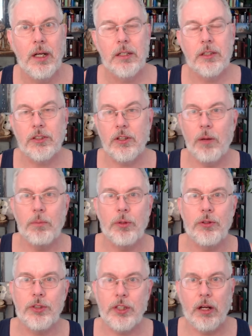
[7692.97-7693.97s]
because Tom
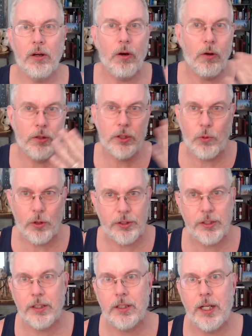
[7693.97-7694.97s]
Pulusiato always wore
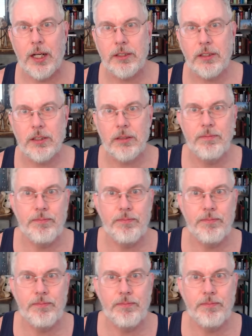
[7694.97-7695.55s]
sunglasses.